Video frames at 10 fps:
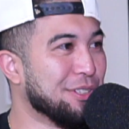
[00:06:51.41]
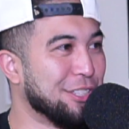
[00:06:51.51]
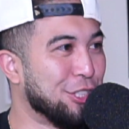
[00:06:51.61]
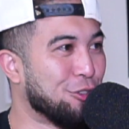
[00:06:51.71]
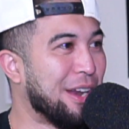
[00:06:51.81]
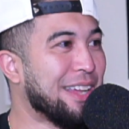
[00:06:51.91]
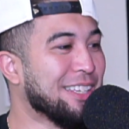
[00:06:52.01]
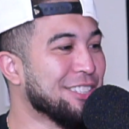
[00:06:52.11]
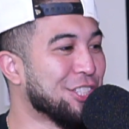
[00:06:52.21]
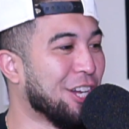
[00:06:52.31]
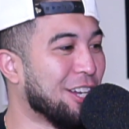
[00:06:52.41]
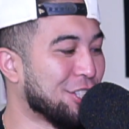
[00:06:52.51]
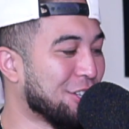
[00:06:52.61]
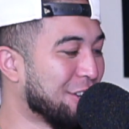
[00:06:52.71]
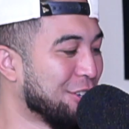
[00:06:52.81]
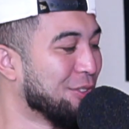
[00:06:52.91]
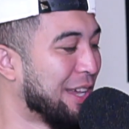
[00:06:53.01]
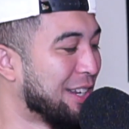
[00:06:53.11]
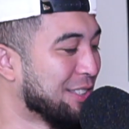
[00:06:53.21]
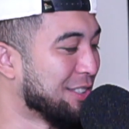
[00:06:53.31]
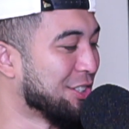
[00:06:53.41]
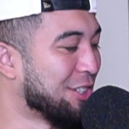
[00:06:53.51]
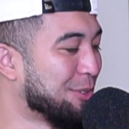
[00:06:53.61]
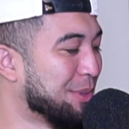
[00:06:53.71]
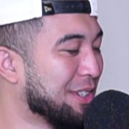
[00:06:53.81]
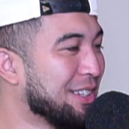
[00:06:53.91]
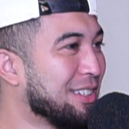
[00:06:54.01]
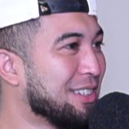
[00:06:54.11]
pulled a Drake and Josh on you, ladies and gentlemen.